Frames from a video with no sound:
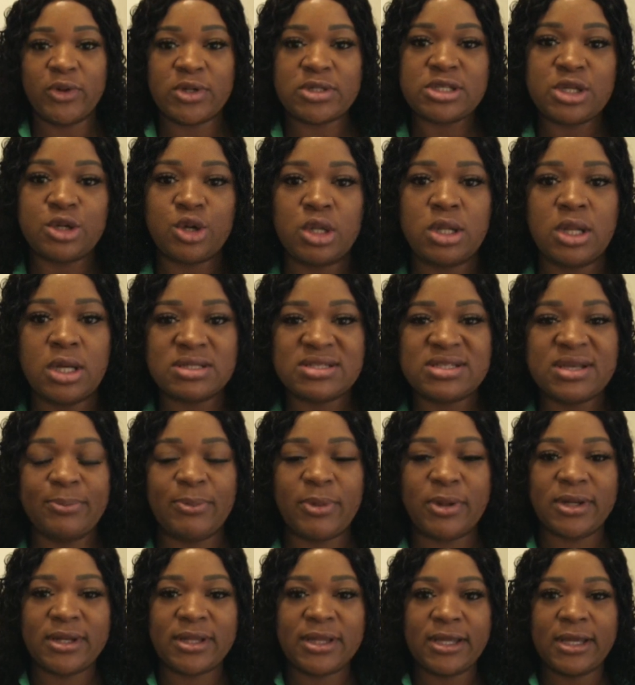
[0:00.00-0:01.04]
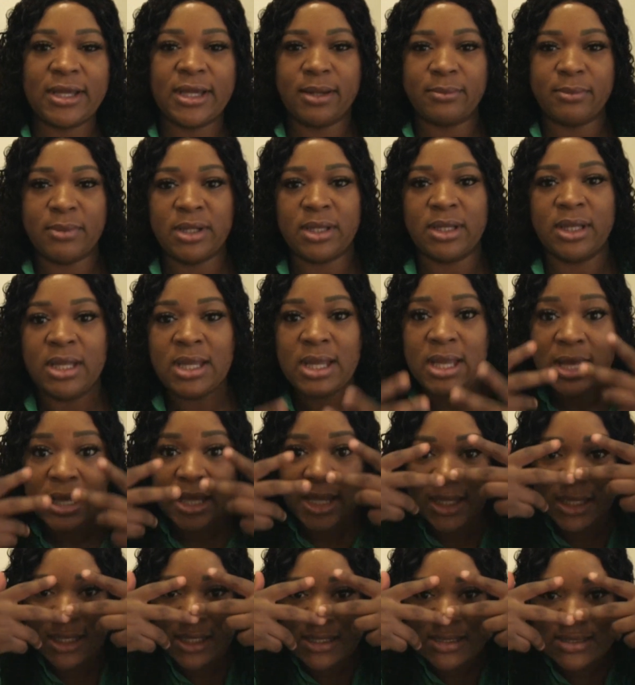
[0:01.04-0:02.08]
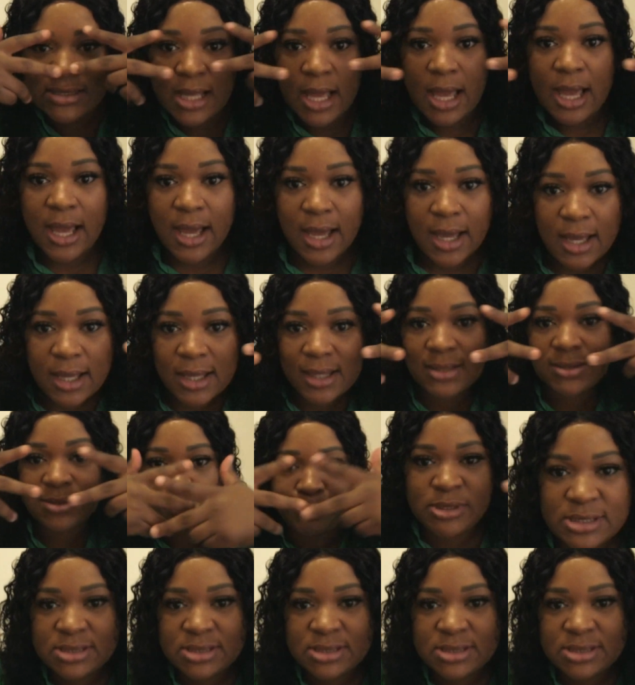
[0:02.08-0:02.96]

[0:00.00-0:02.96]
So close up on the camera in these eyes.